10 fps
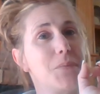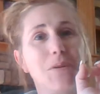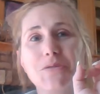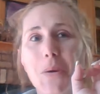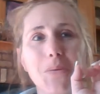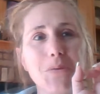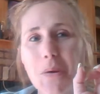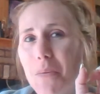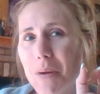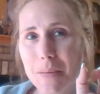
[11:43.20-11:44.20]
we don't
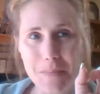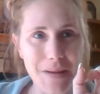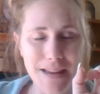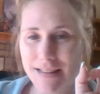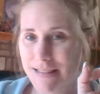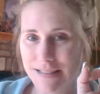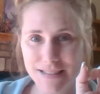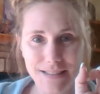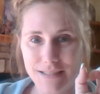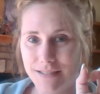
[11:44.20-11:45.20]
know what it means.
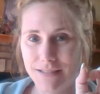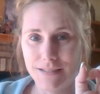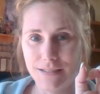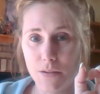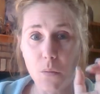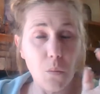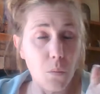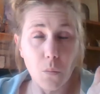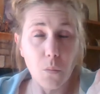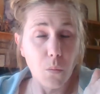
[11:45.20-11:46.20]

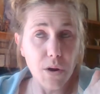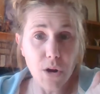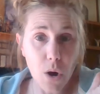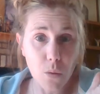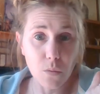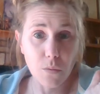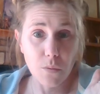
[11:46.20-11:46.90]
We don't.